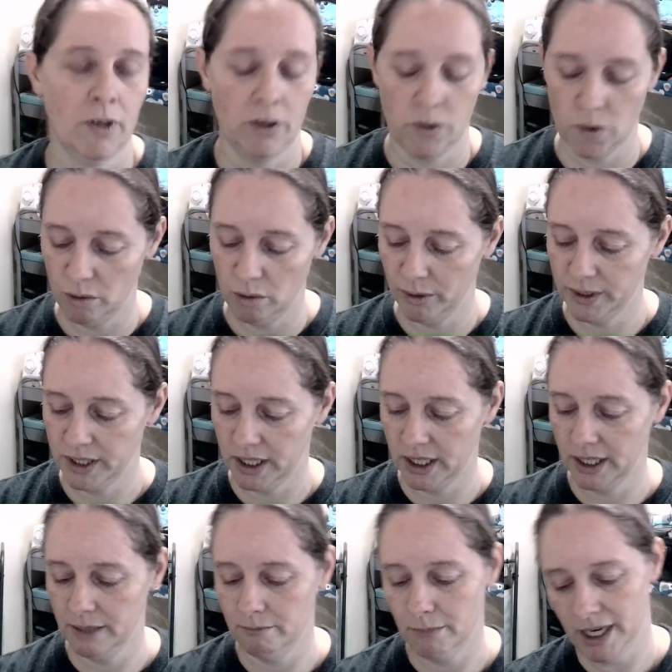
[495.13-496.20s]
doorables
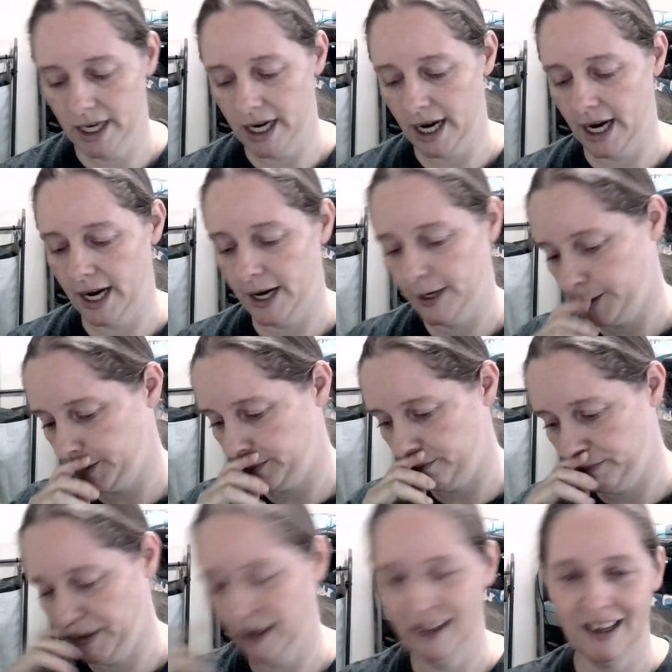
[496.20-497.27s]
on Mondays,
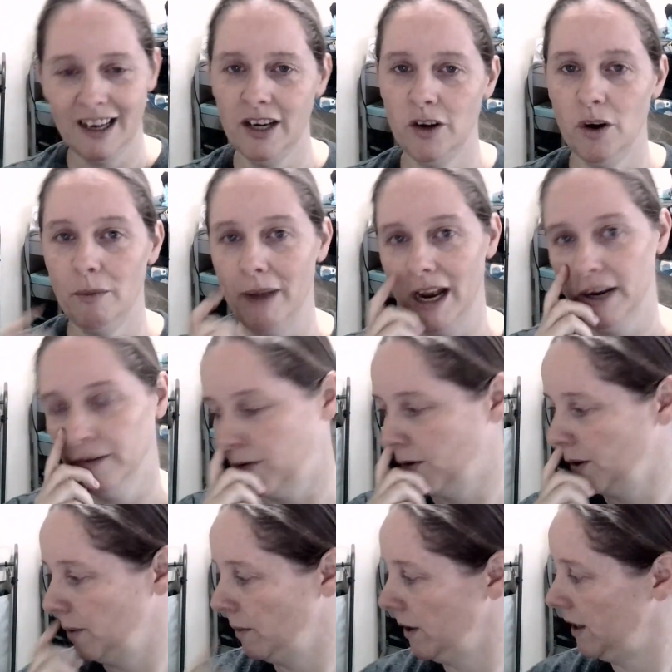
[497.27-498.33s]
but kind of go back and
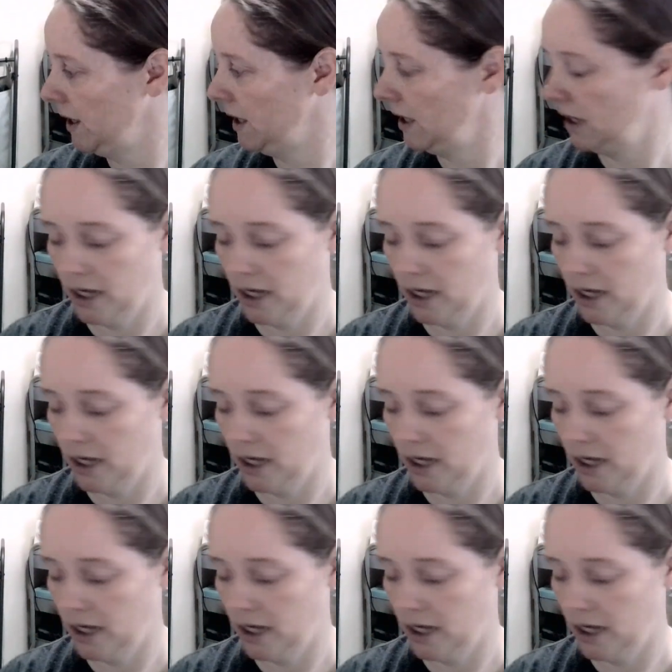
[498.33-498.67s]
forth with it.